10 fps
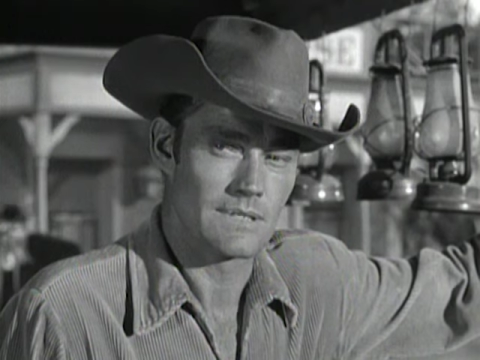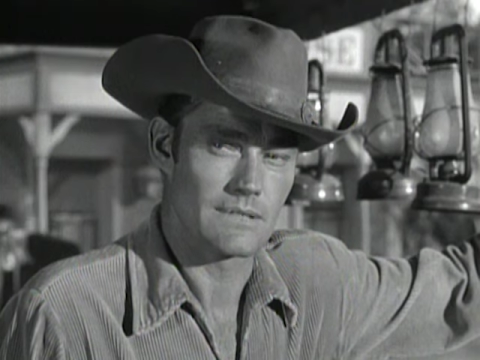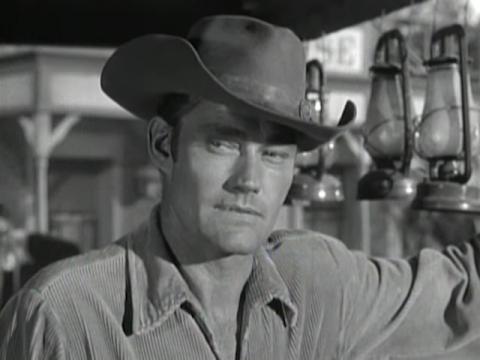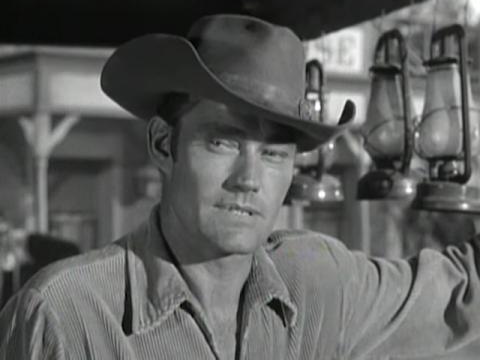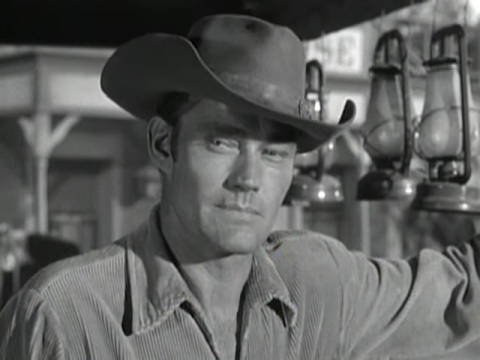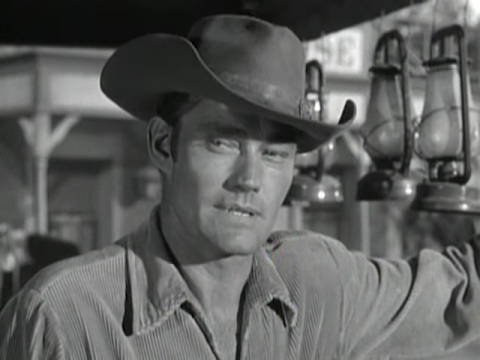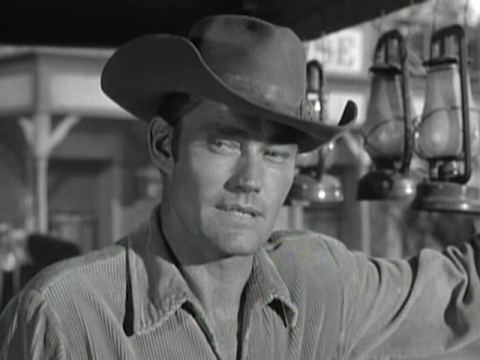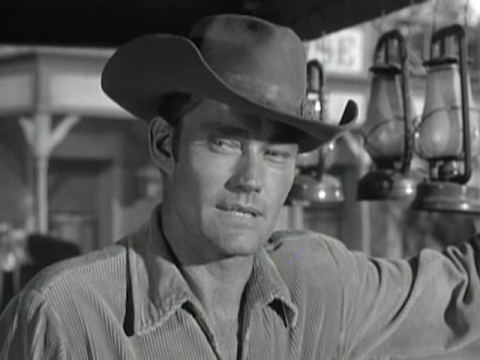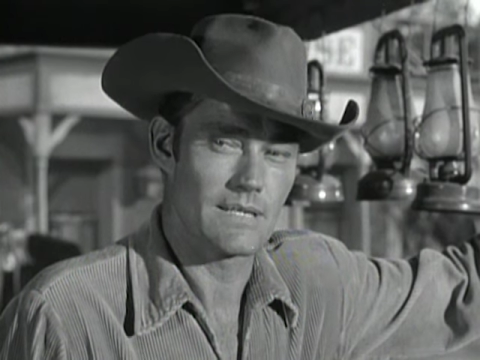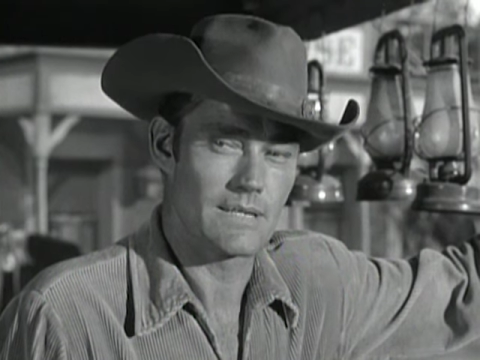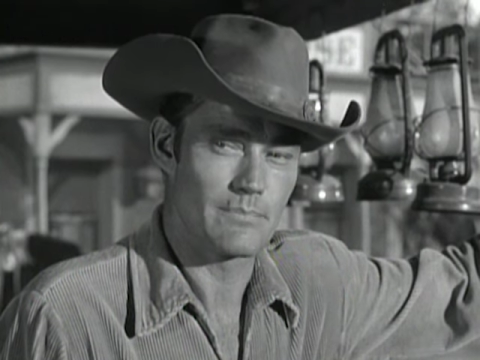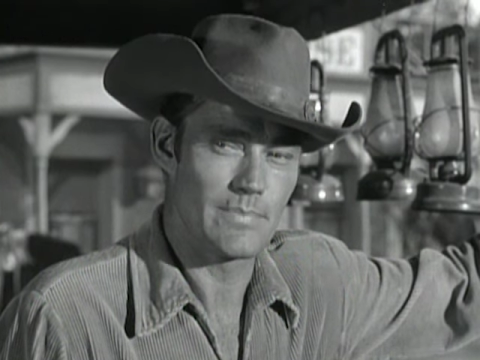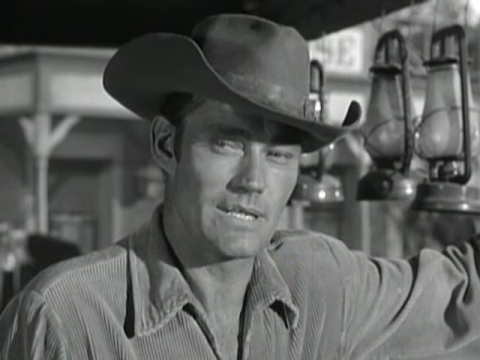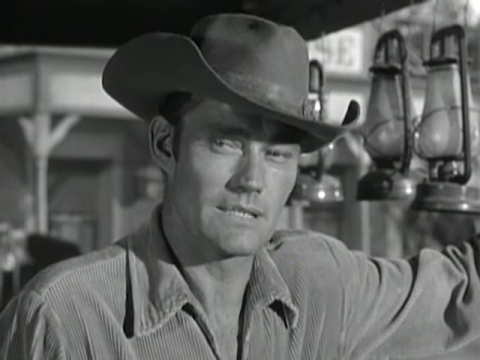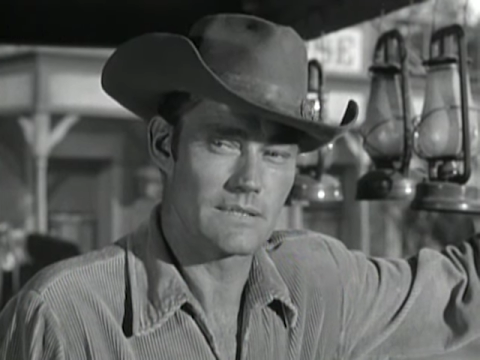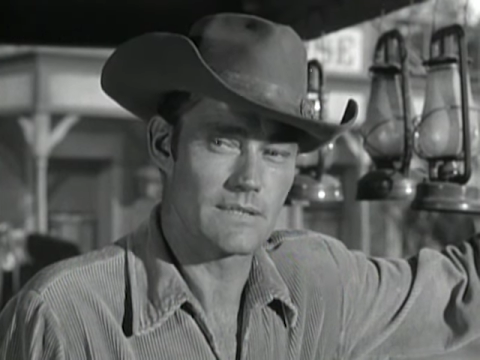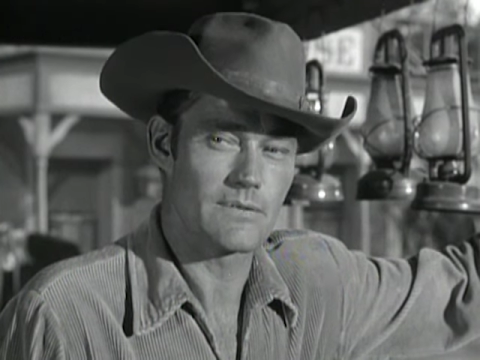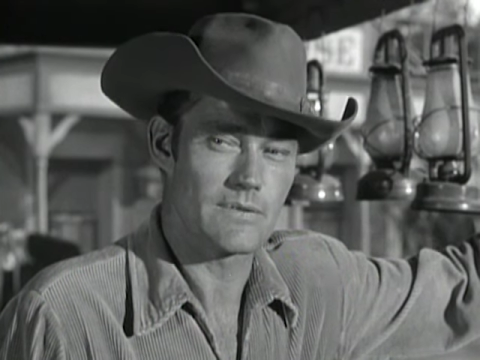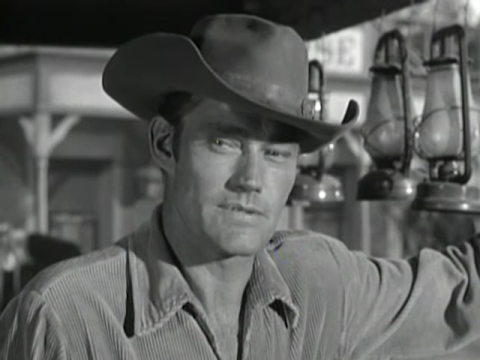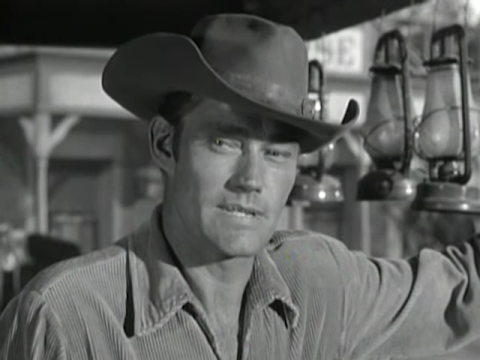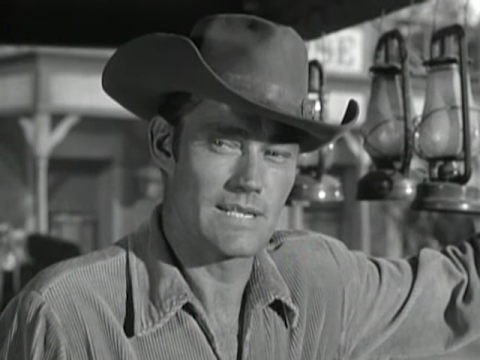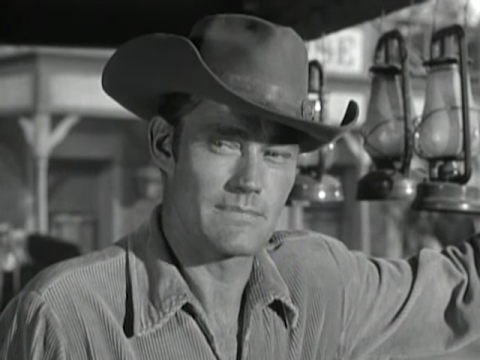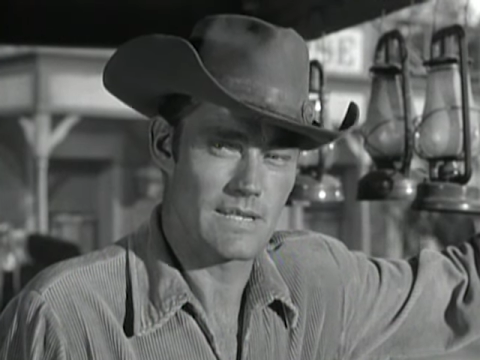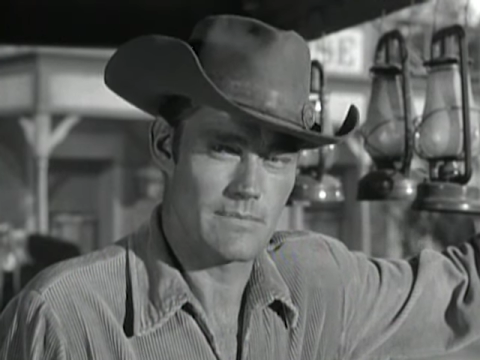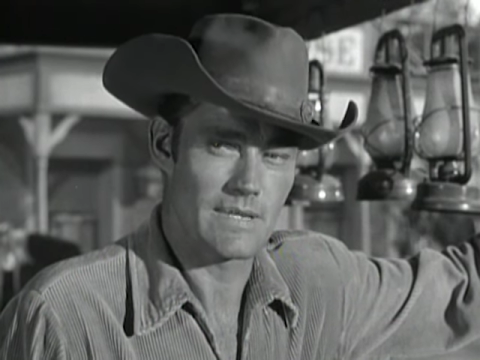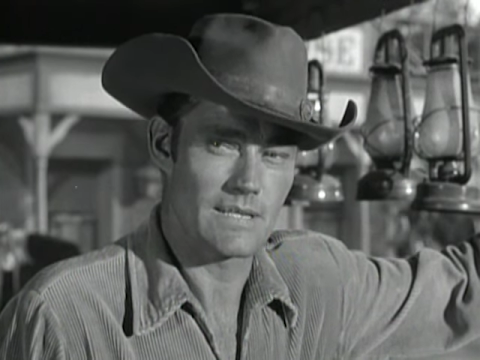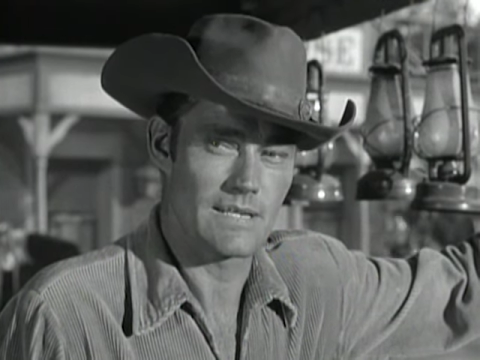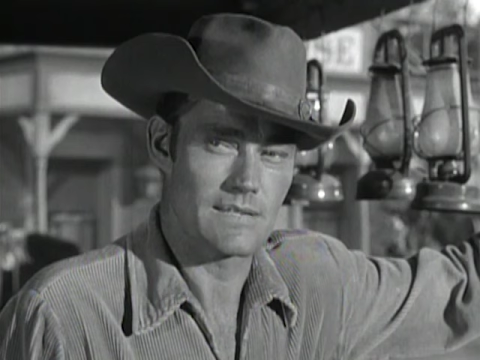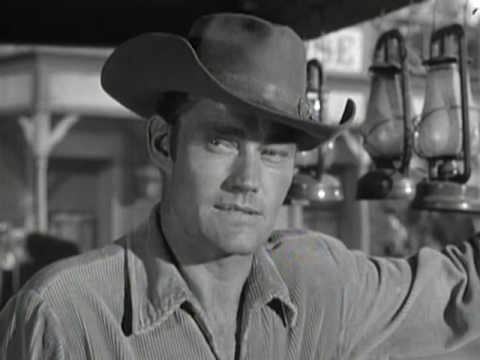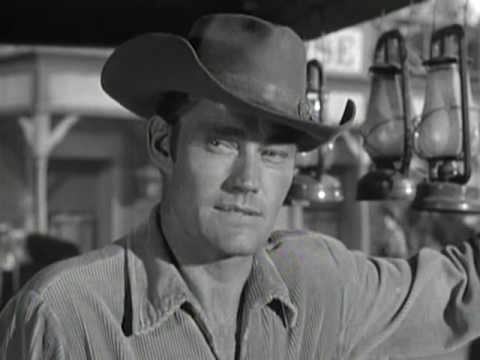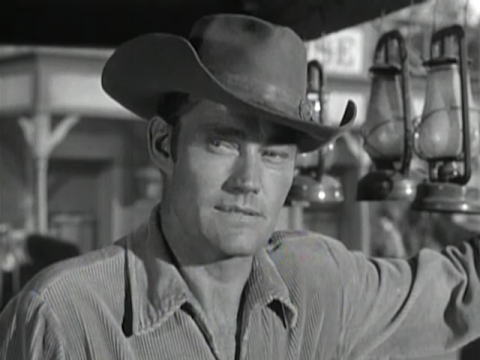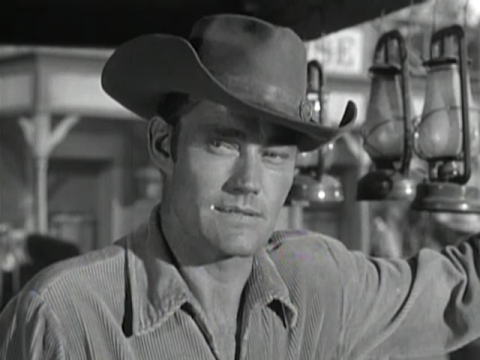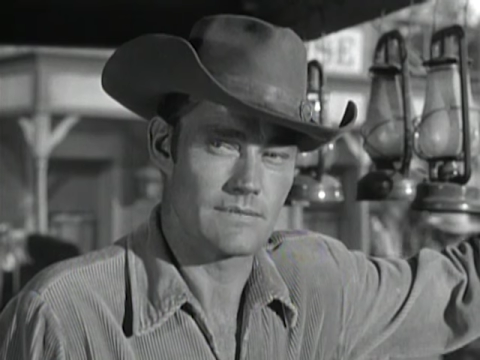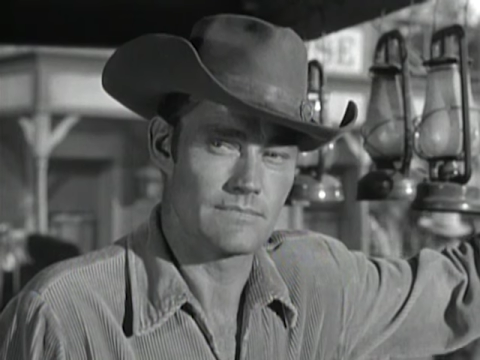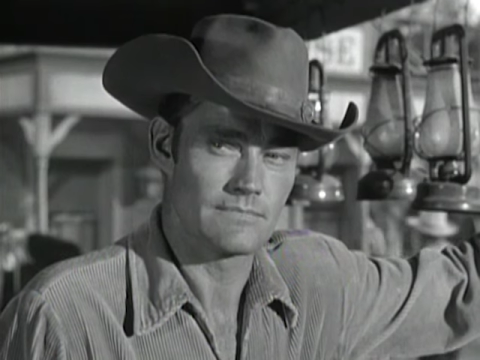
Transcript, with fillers: Now, if somebody hired Belden to do the job, that'd make it nice and easy.